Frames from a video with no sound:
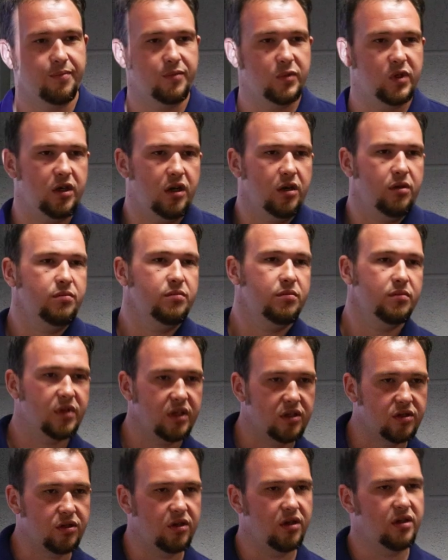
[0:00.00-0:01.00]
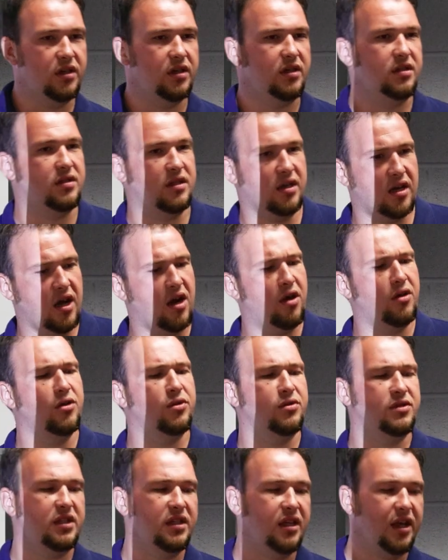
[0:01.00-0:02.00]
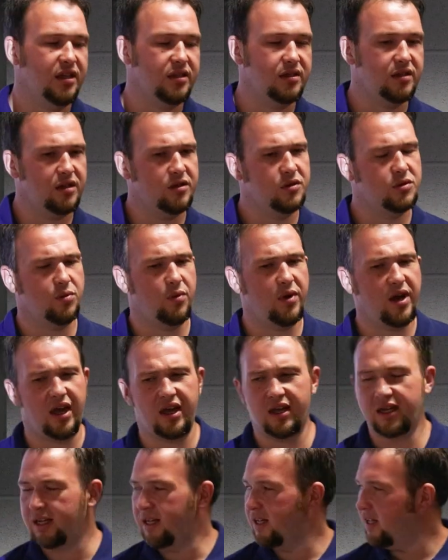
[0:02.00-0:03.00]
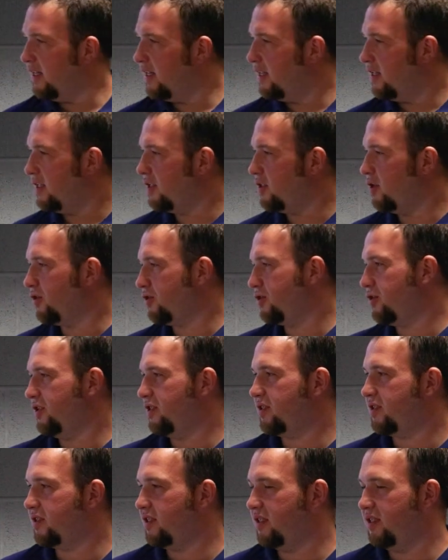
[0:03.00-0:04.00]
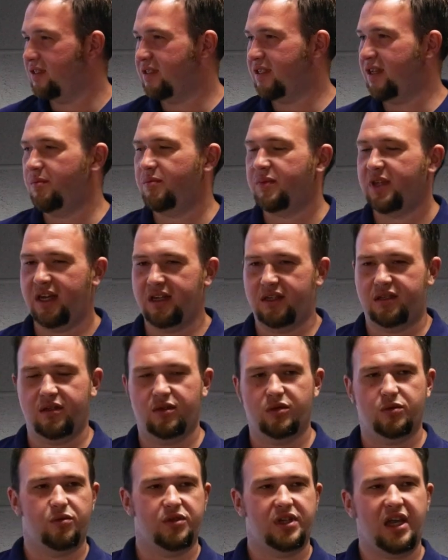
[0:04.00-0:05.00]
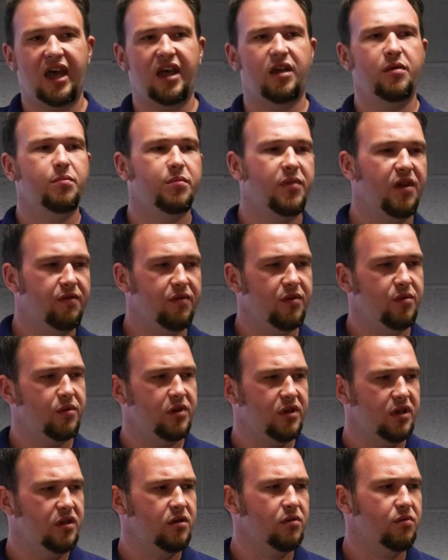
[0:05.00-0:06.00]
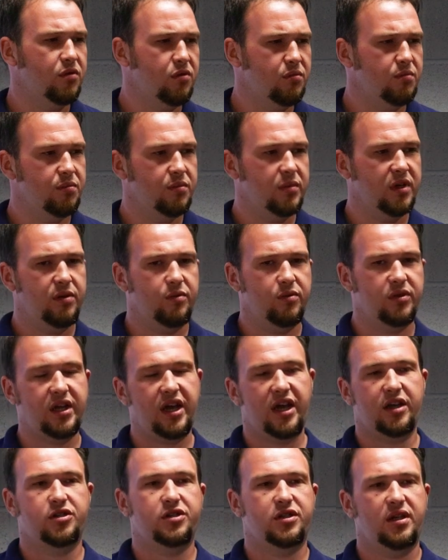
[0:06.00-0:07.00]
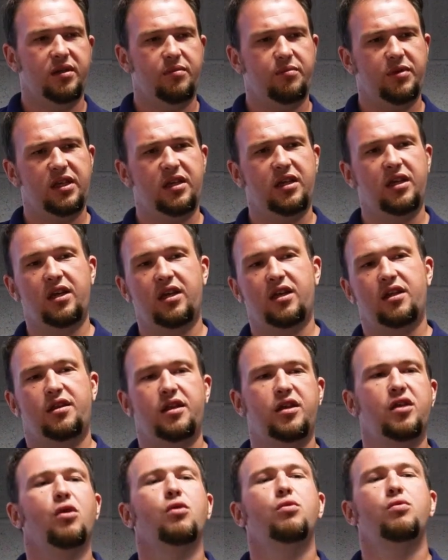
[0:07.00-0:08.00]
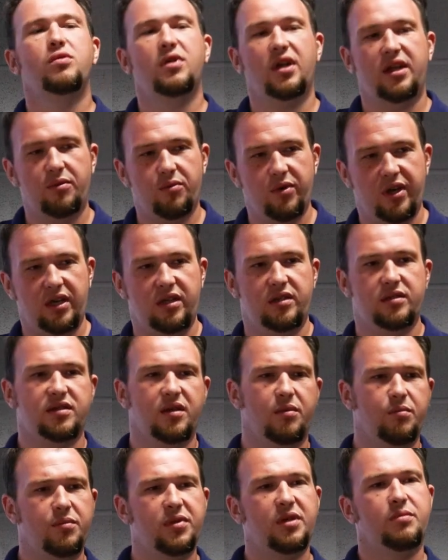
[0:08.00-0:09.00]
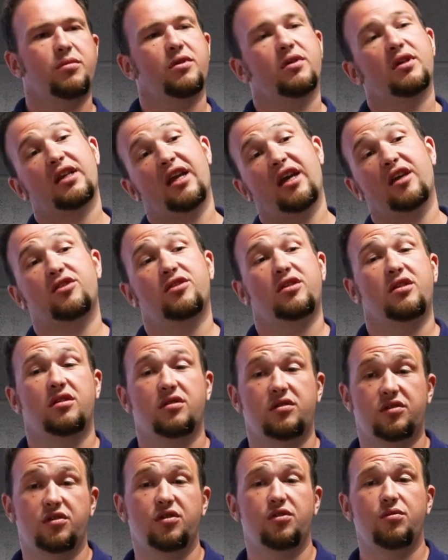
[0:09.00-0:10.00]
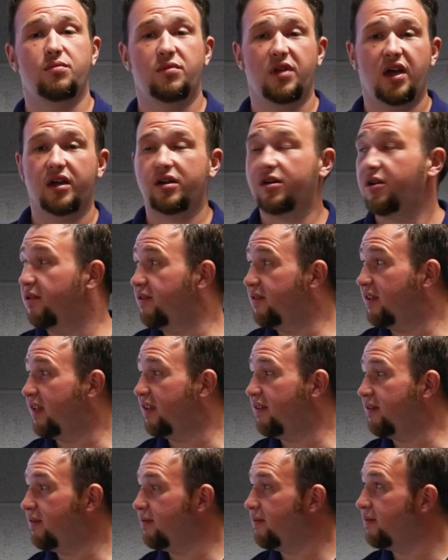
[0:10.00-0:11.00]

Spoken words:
You know, there's certain scenarios in that sense where not just the subtitles would help everyone in the room, it would actually be the only way some people can actually consume that content.